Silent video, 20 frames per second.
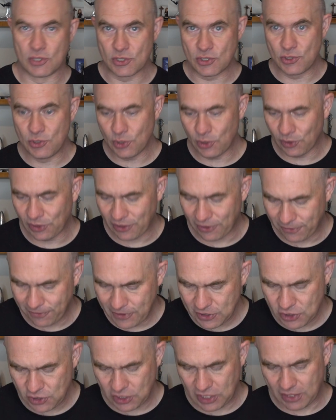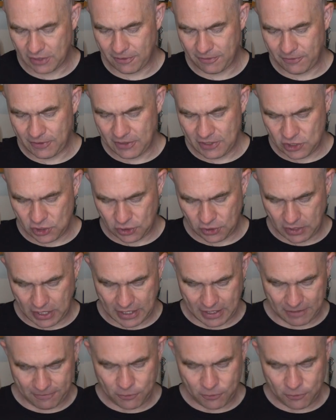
It's nuclear uh, fission, uh,